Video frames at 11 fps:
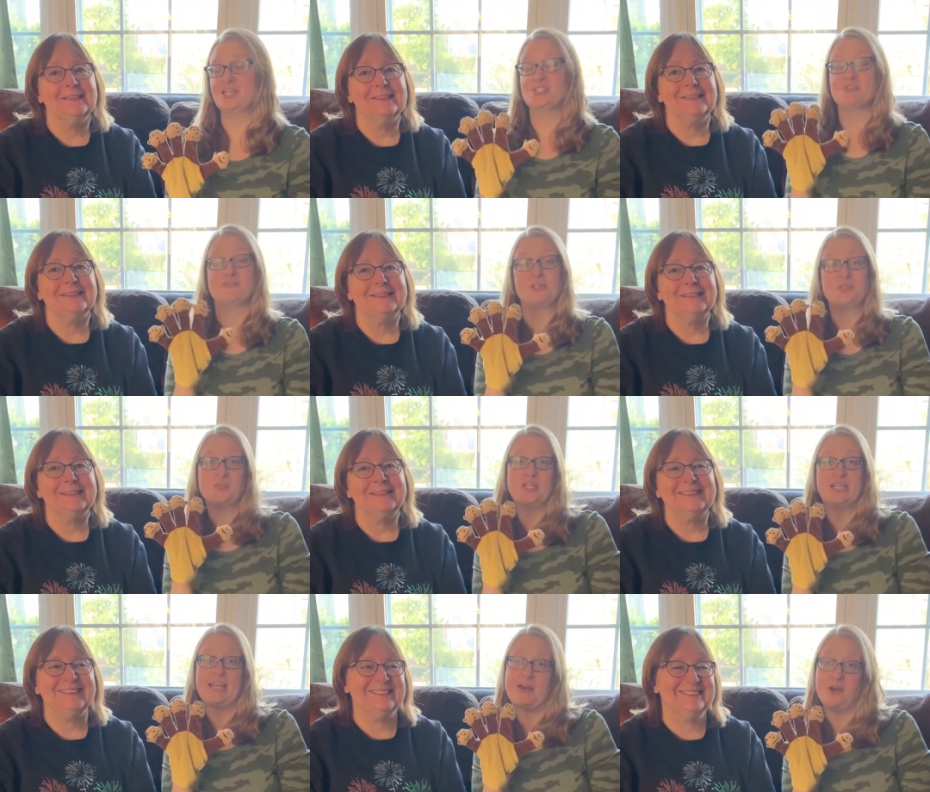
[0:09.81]
Speaker 1: So first we're
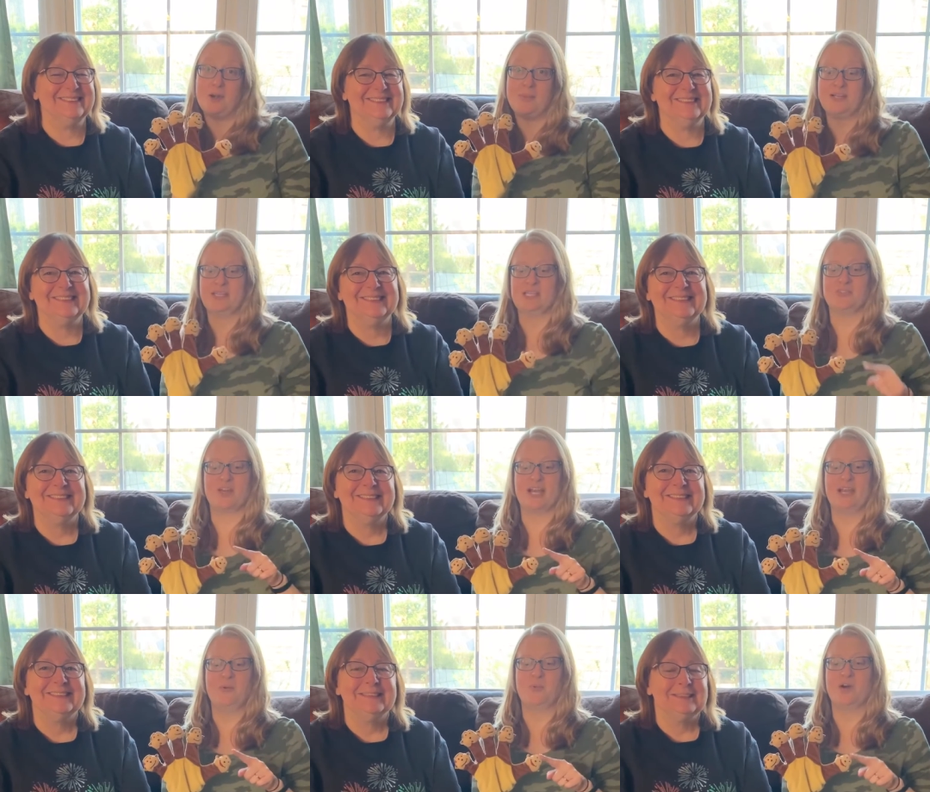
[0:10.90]
gonna count our monkeys.
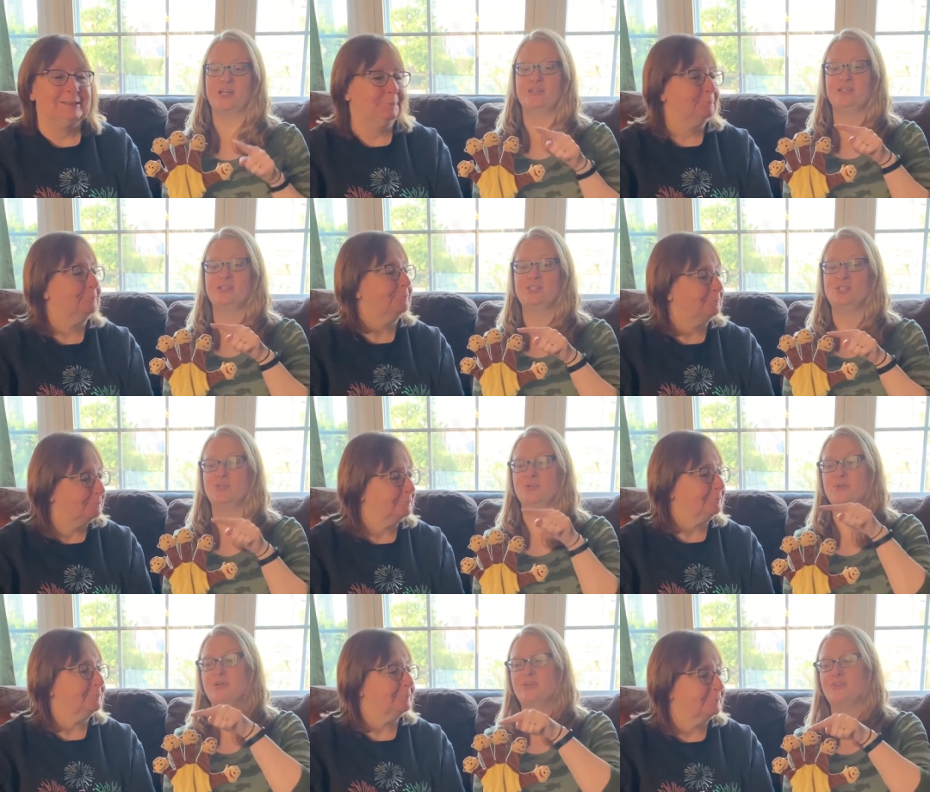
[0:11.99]
Ready? One, two,
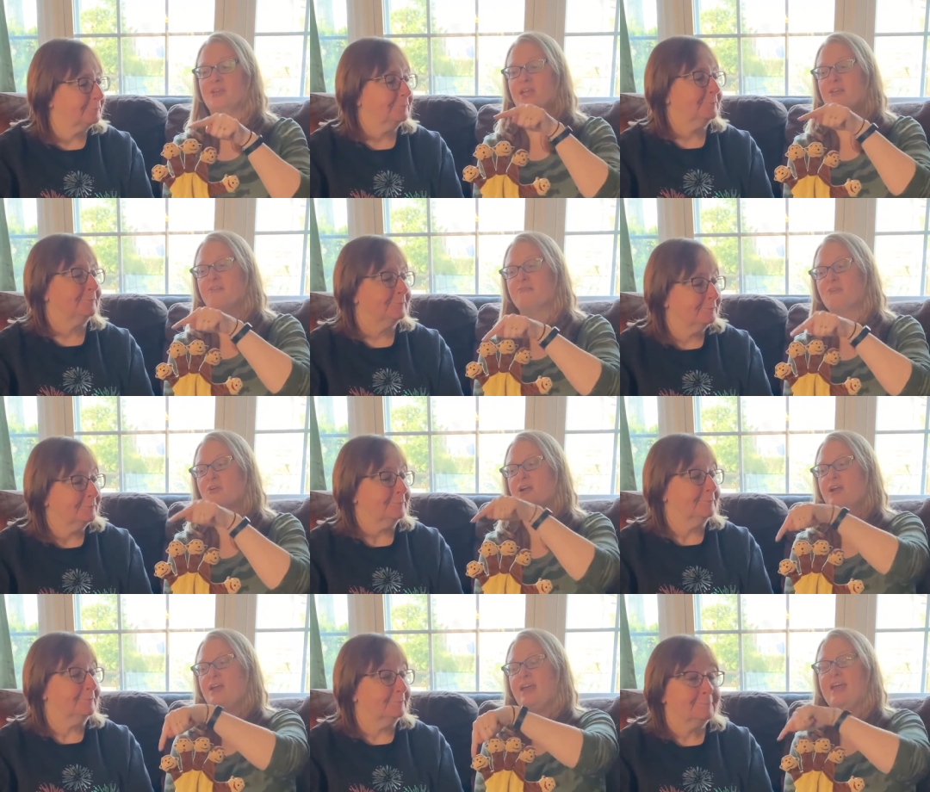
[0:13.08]
three, four,
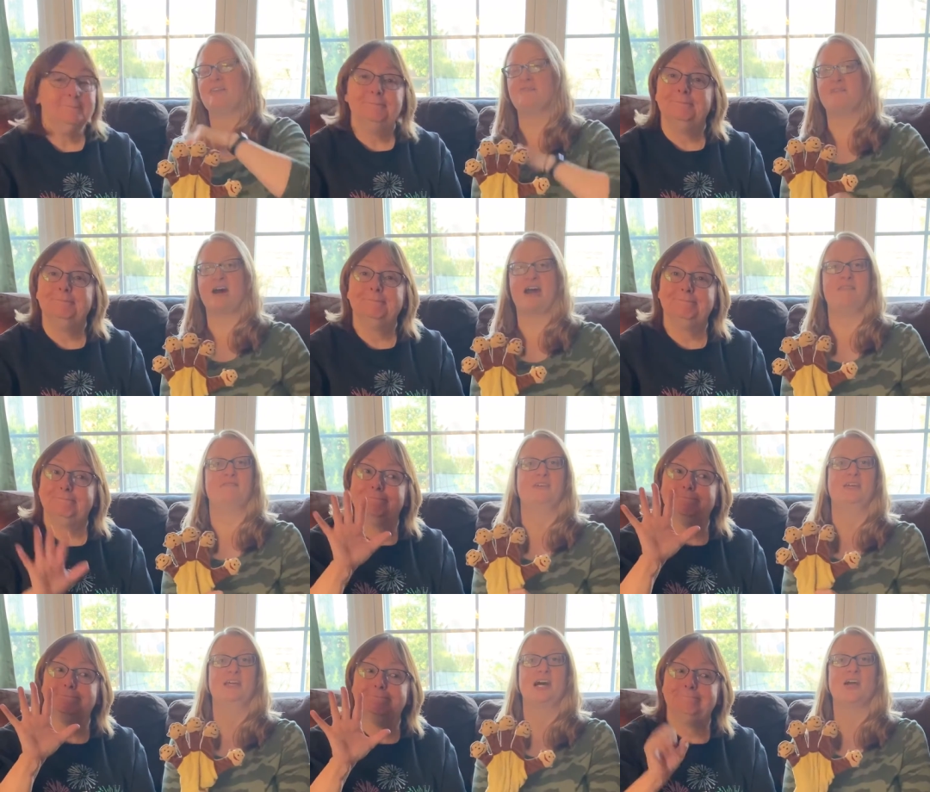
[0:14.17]
and five.
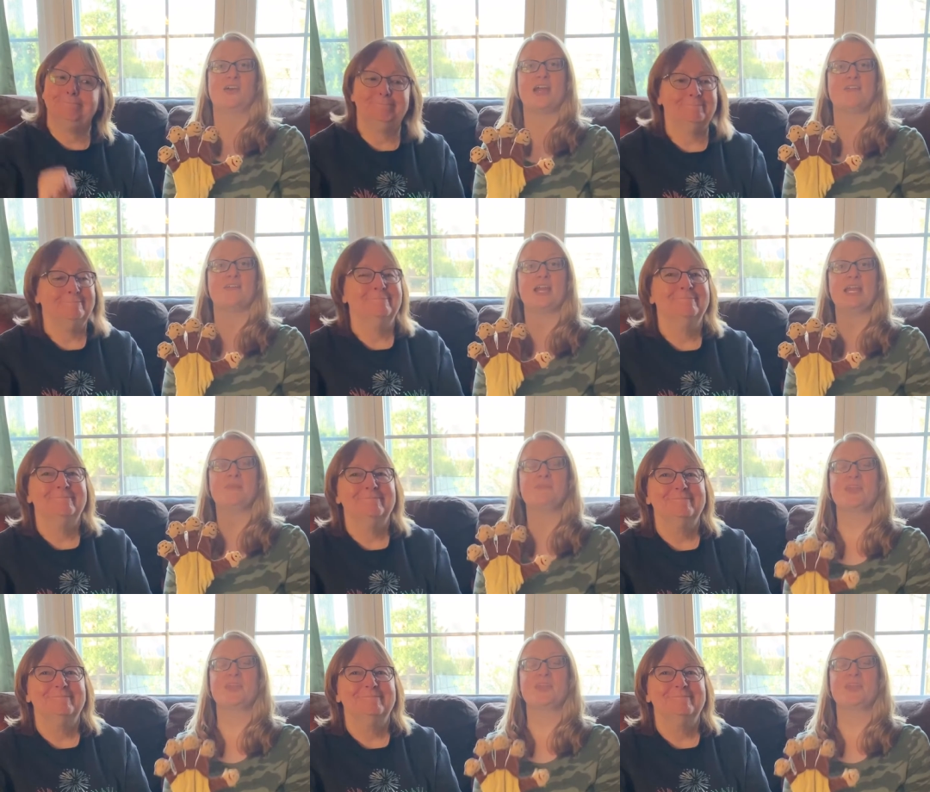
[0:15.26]
All right, ready?